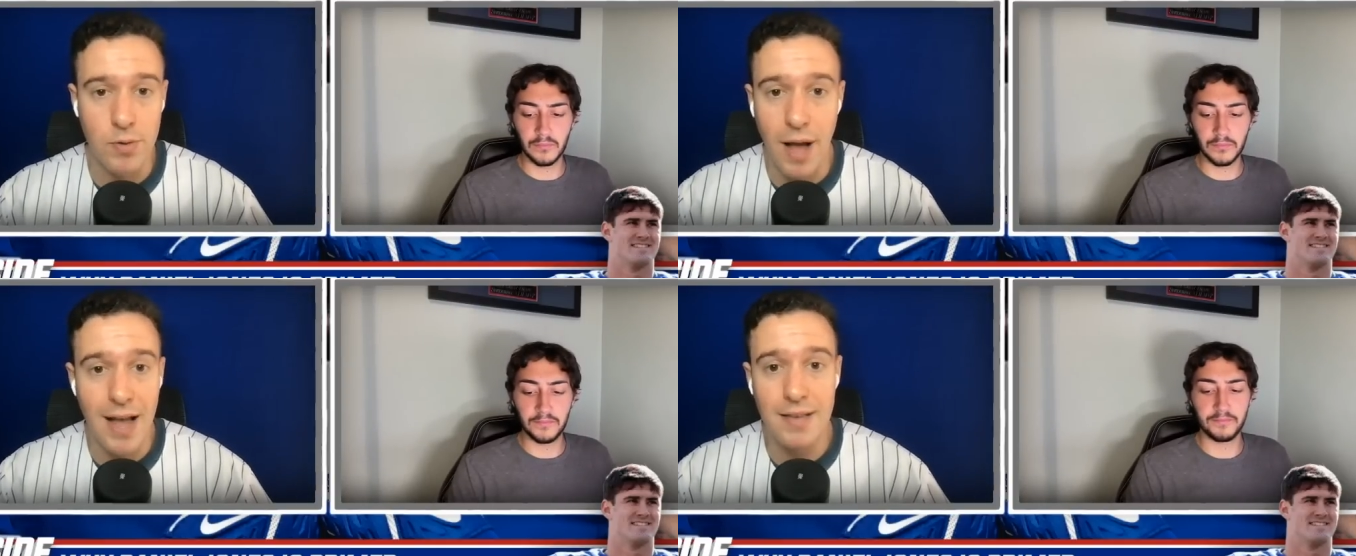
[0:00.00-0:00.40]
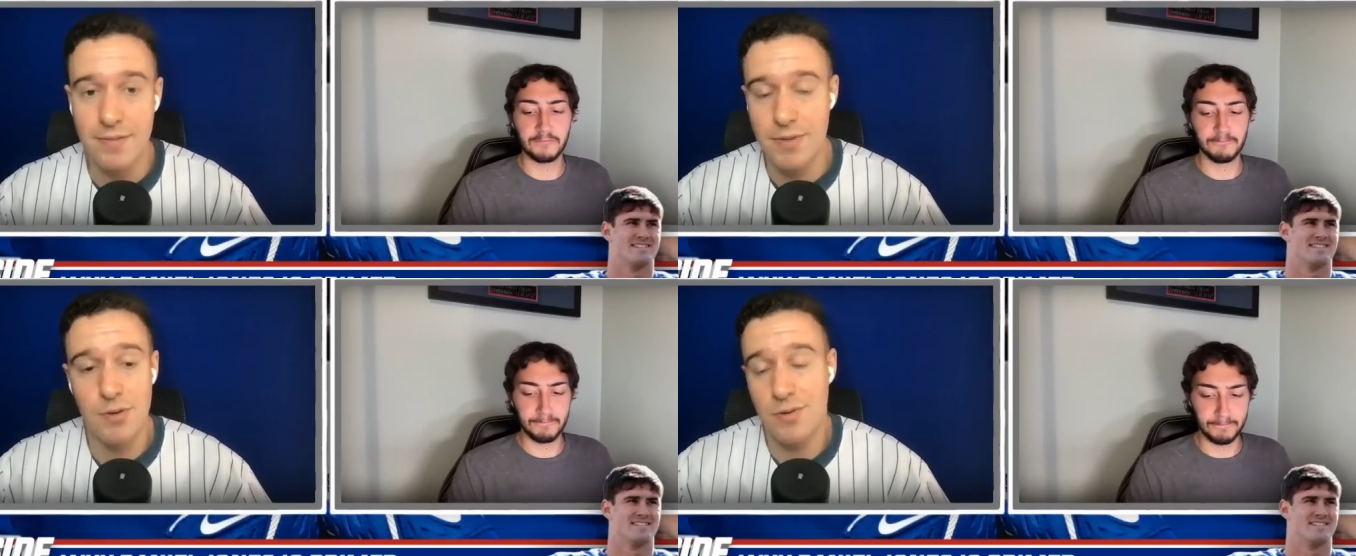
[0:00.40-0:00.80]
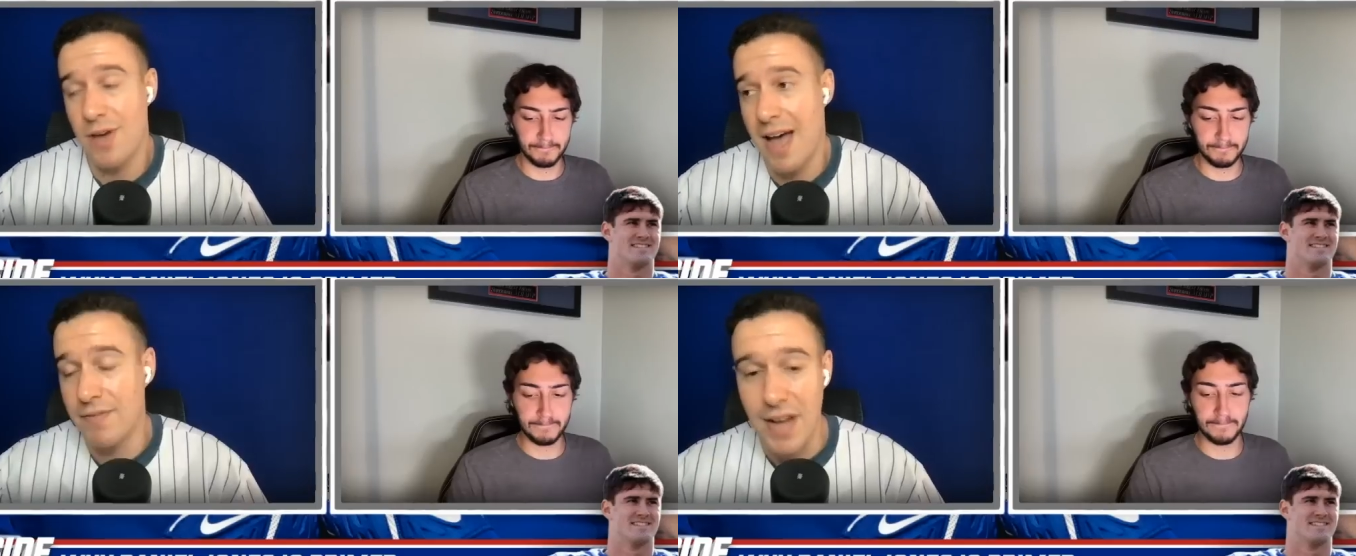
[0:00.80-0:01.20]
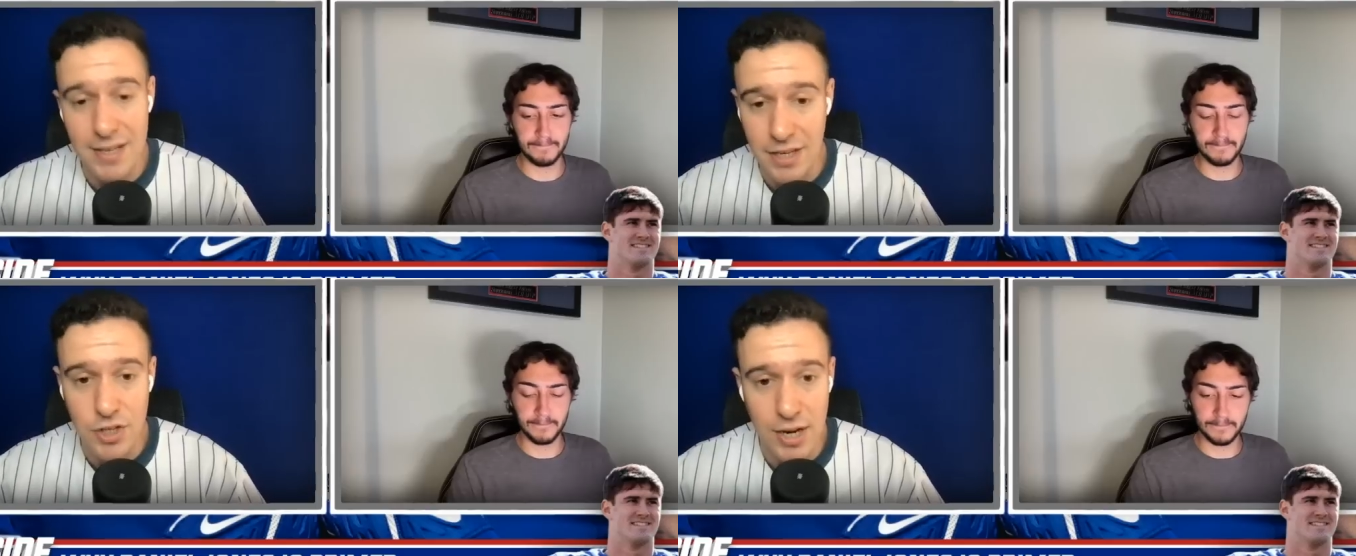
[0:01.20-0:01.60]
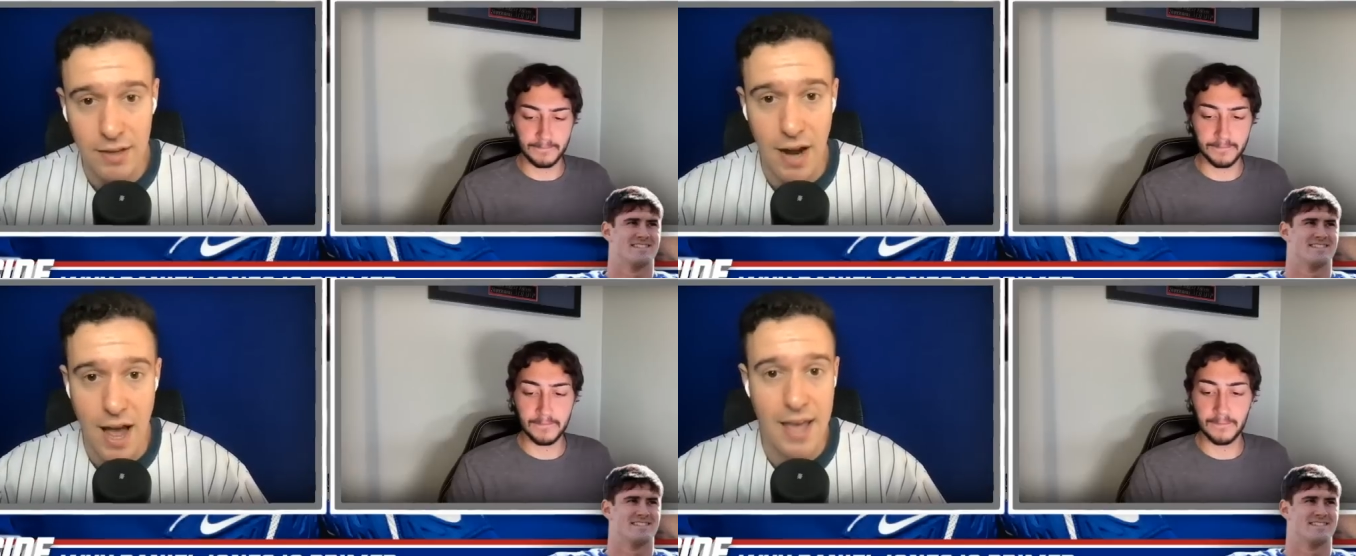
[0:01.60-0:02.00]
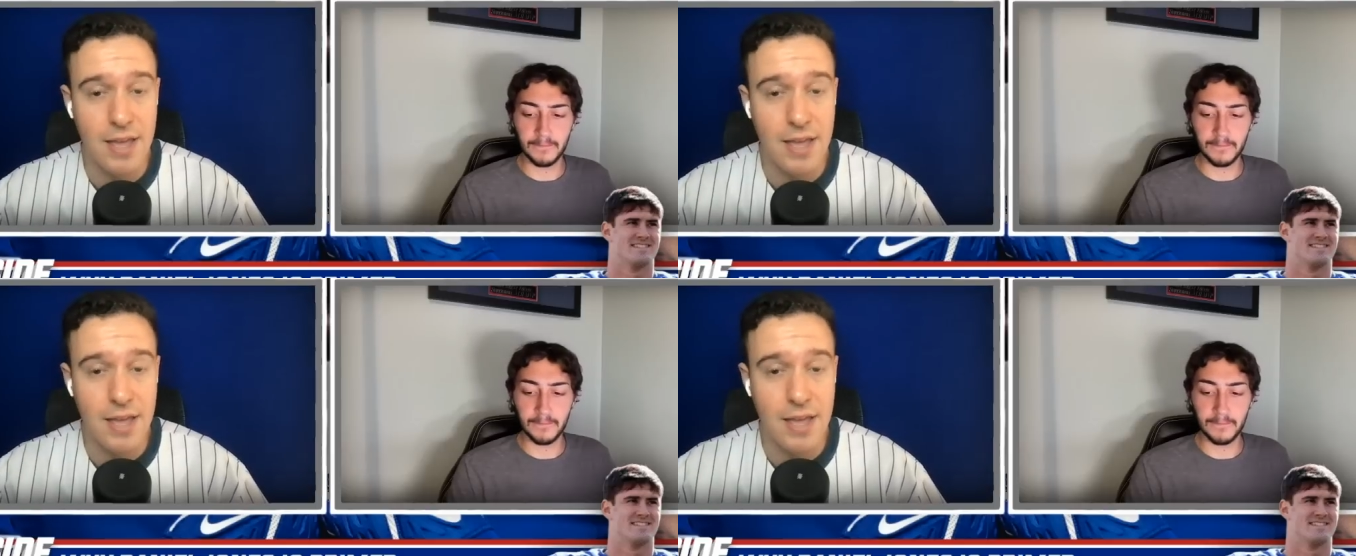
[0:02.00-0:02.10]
Speaker 1: You have guys like Jalen Hyatt.